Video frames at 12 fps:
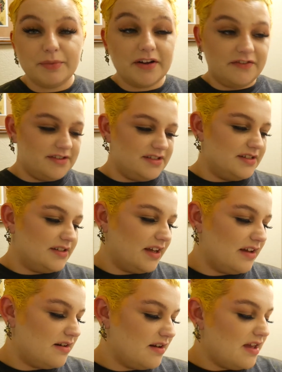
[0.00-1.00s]
This
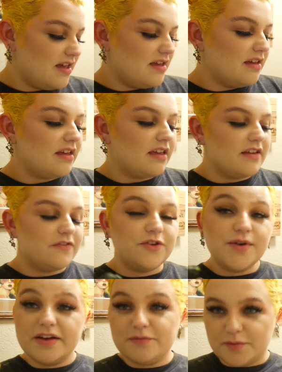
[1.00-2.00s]
again. If
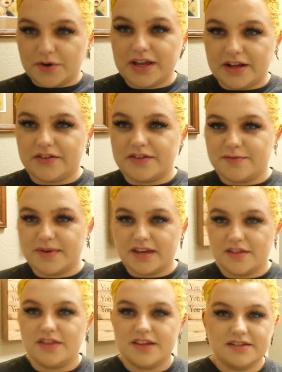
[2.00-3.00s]
you have more hair than
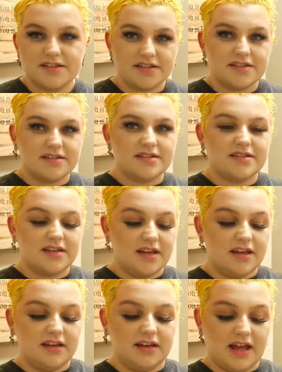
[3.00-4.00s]
me, this is
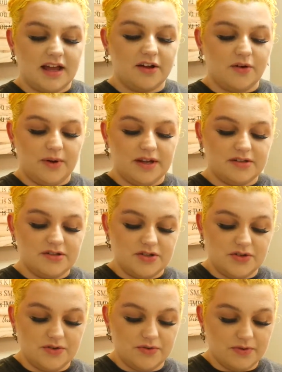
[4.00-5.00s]
not going
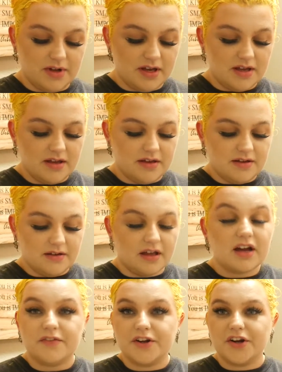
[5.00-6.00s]
to
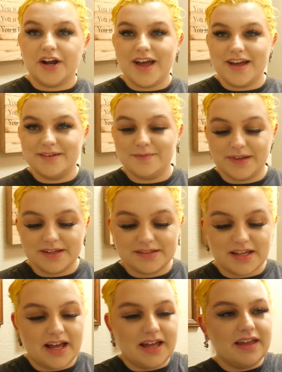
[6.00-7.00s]
cover your head, because
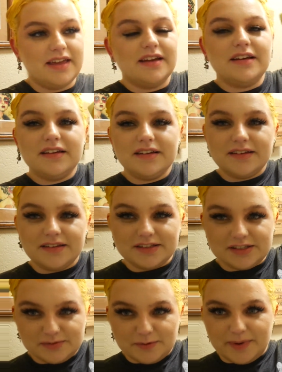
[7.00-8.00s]
this
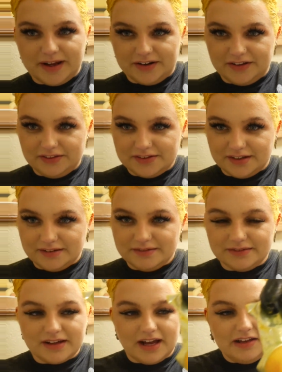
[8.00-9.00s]
is what my hair dye looks like.
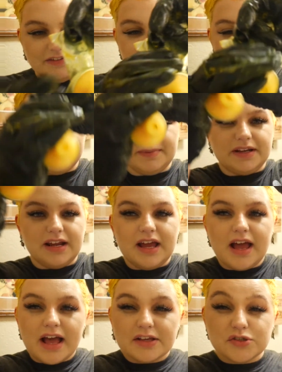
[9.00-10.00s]
I've literally been
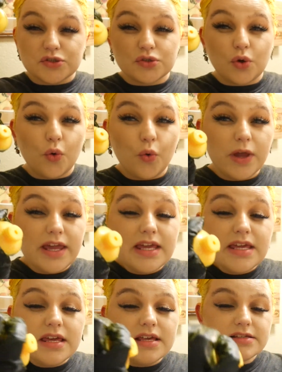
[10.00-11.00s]

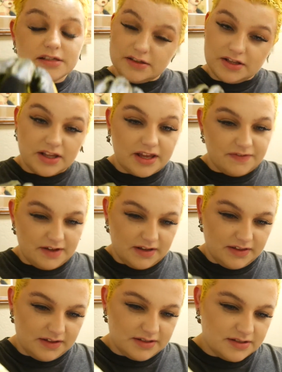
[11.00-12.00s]
squeezing the life out
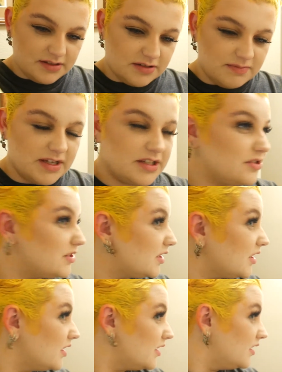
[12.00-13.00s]
of this to make
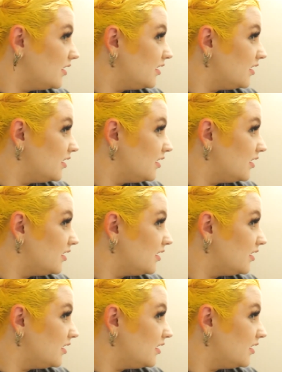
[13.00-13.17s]
sure